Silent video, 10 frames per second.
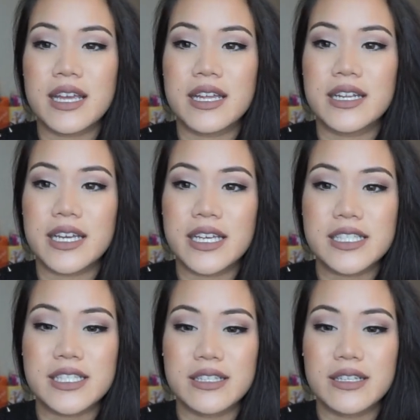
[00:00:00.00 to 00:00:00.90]
And
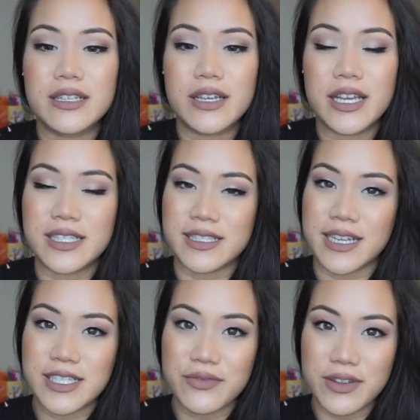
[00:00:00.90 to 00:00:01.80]
it's
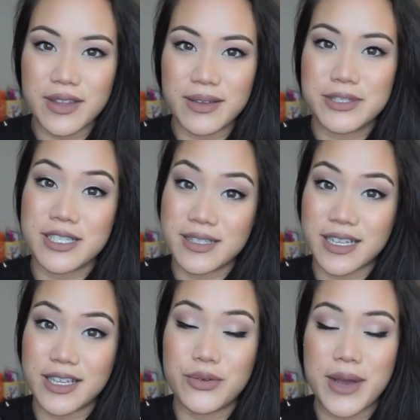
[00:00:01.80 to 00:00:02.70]
nice for them to
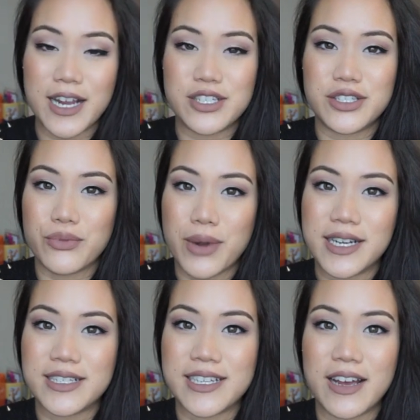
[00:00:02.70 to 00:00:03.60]
see you actually
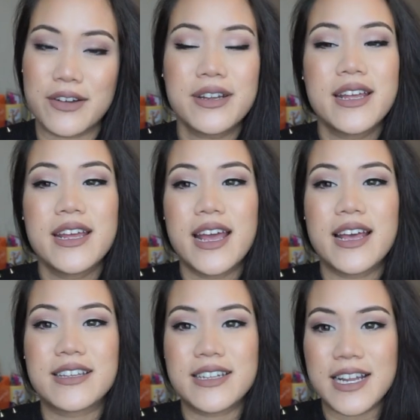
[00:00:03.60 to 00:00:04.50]
write it down,
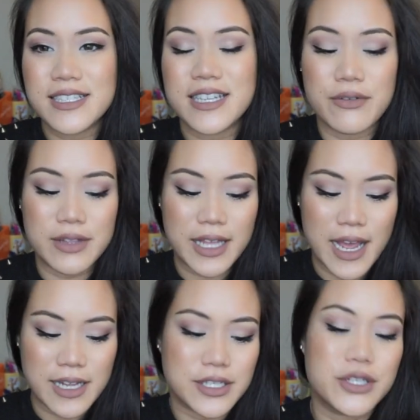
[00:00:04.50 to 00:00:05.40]
and the next day when they
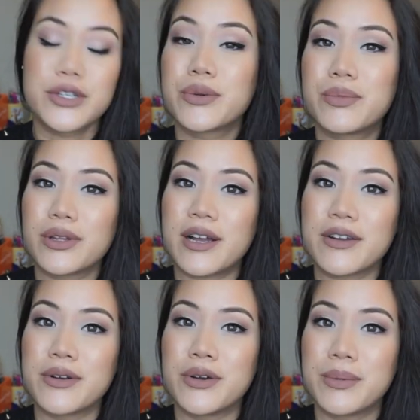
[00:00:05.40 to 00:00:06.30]
ask you, you can pull out
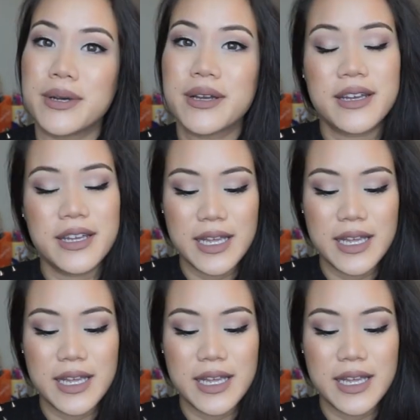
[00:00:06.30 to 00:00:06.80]
your notebook.